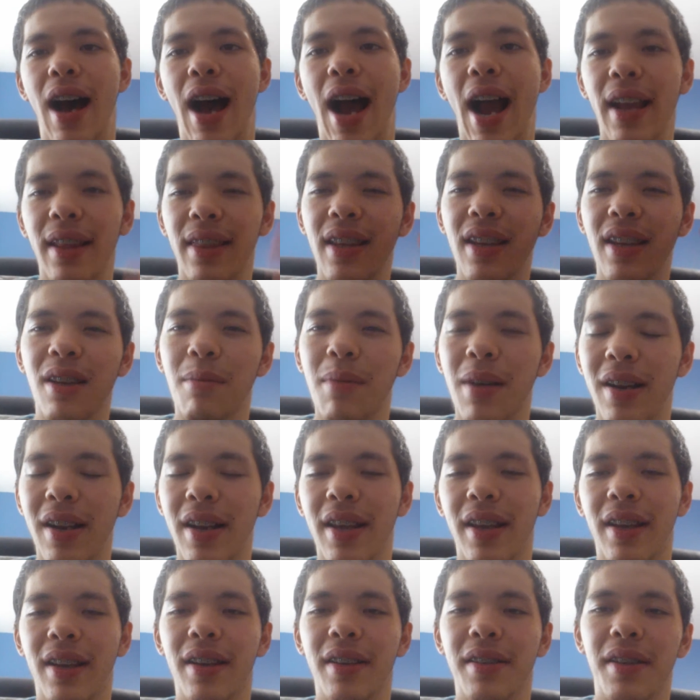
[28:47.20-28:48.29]
I think about
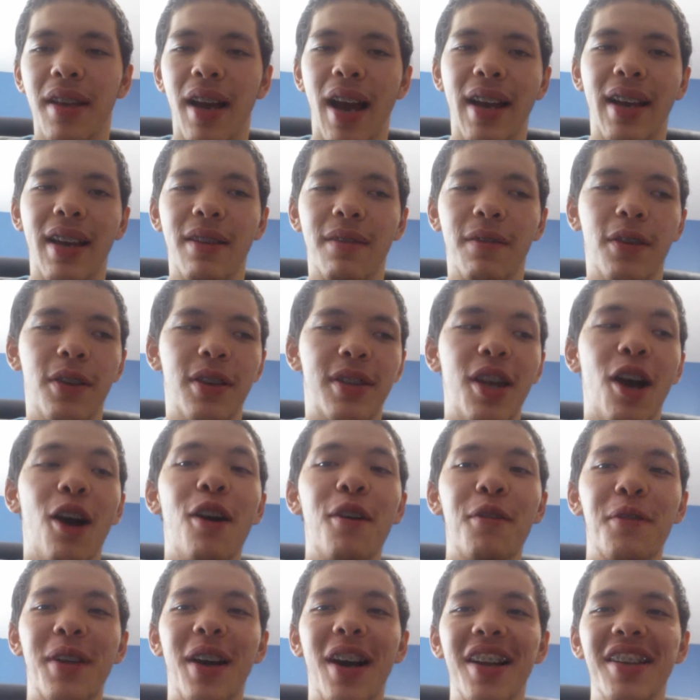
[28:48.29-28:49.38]
it because I get very
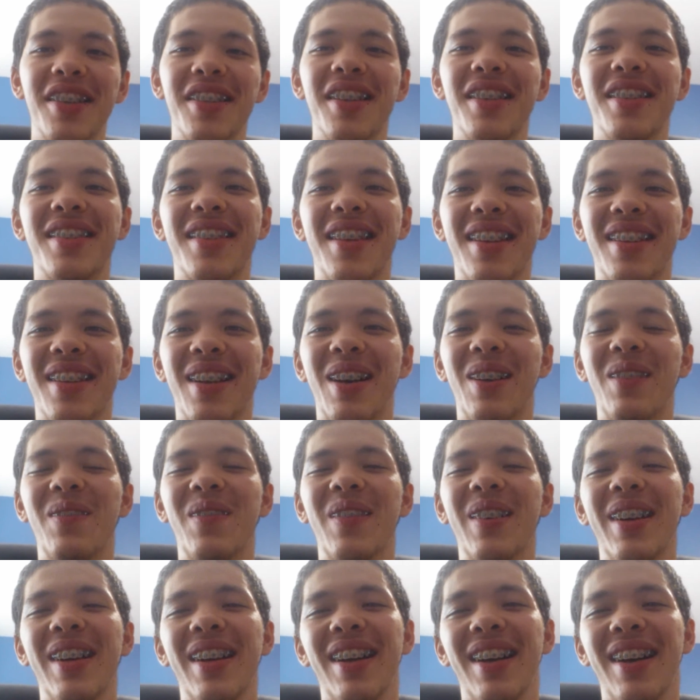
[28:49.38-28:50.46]
self-conscious, and I
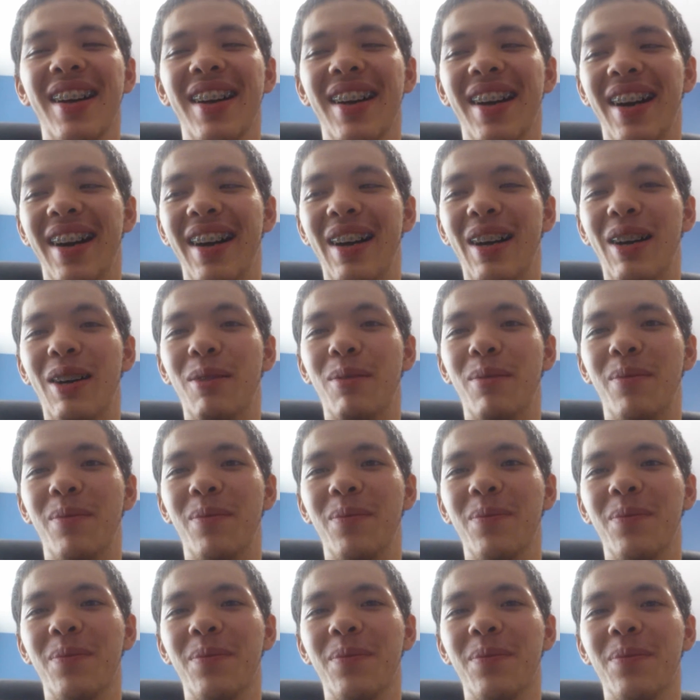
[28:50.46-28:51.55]

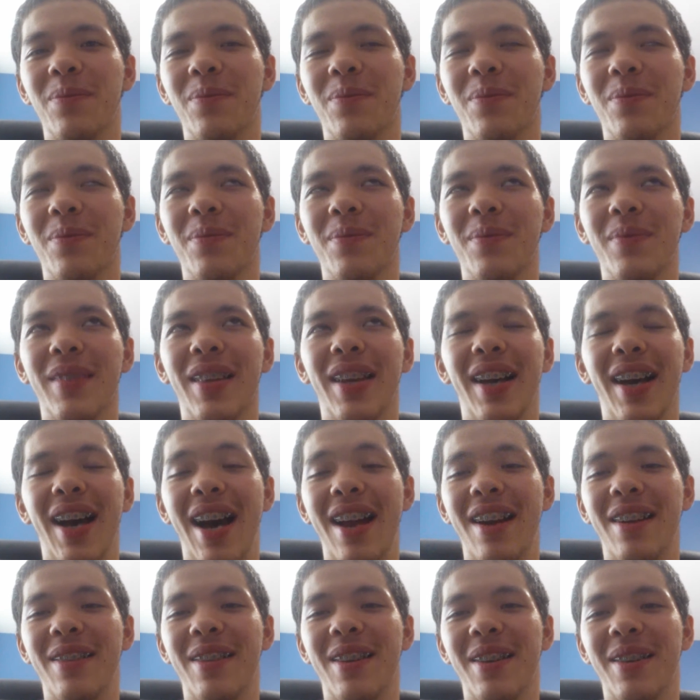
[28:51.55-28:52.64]
don't
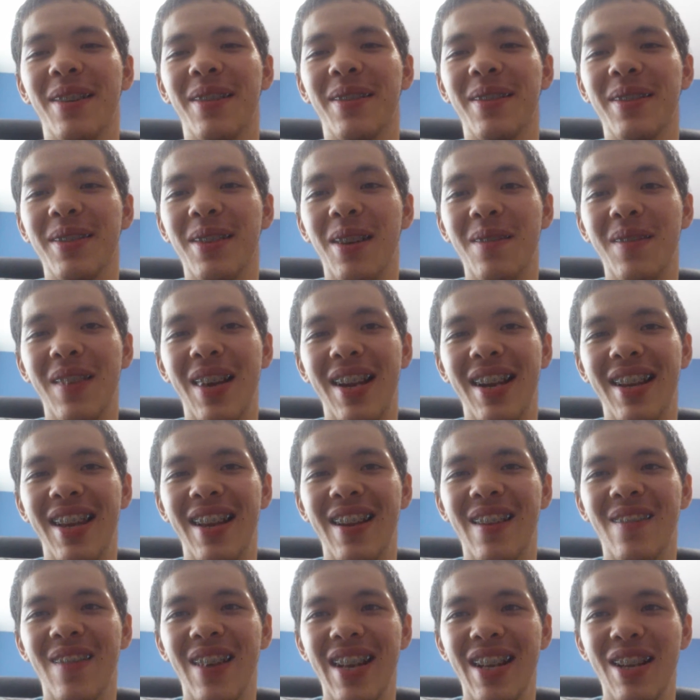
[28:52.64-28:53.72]
know. So I'm kind of
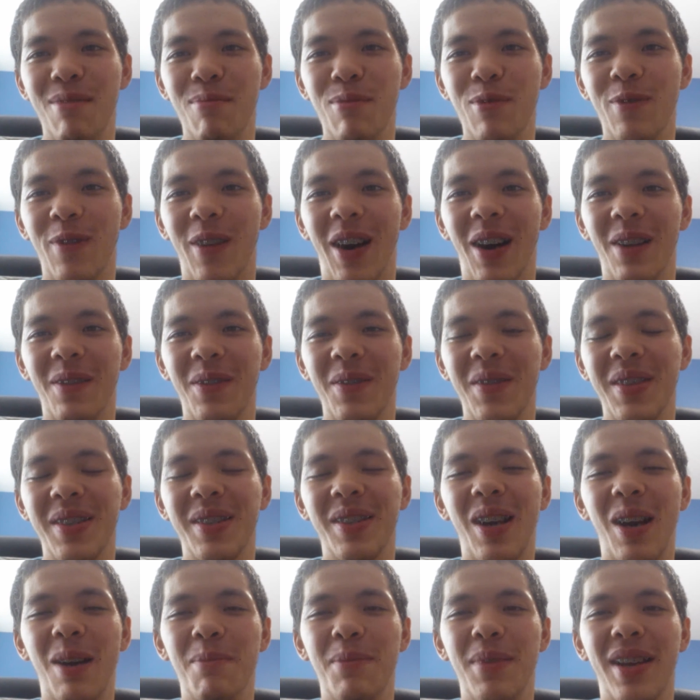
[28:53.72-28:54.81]
getting ready to move on from this
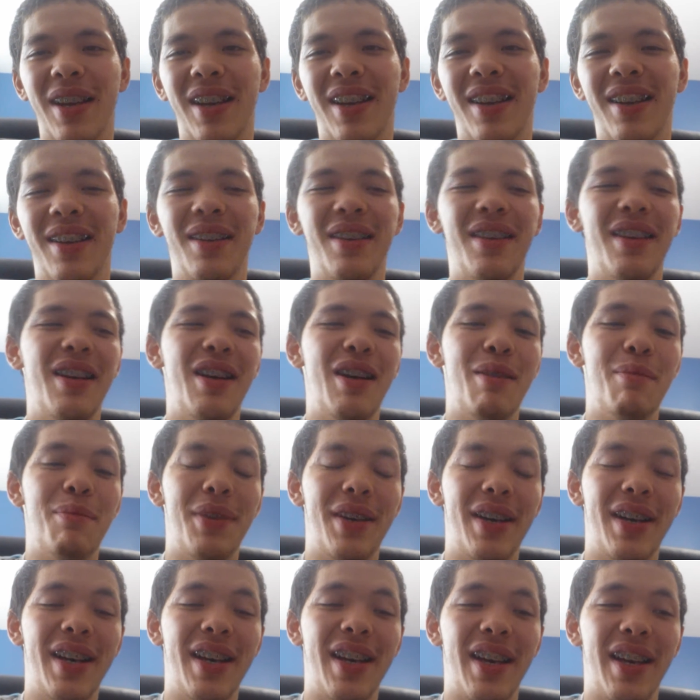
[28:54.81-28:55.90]
topic,
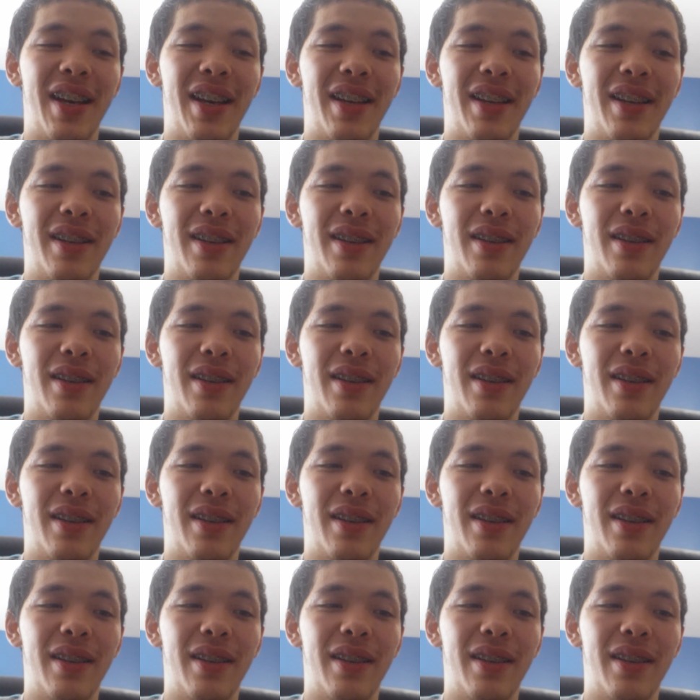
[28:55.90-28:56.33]
but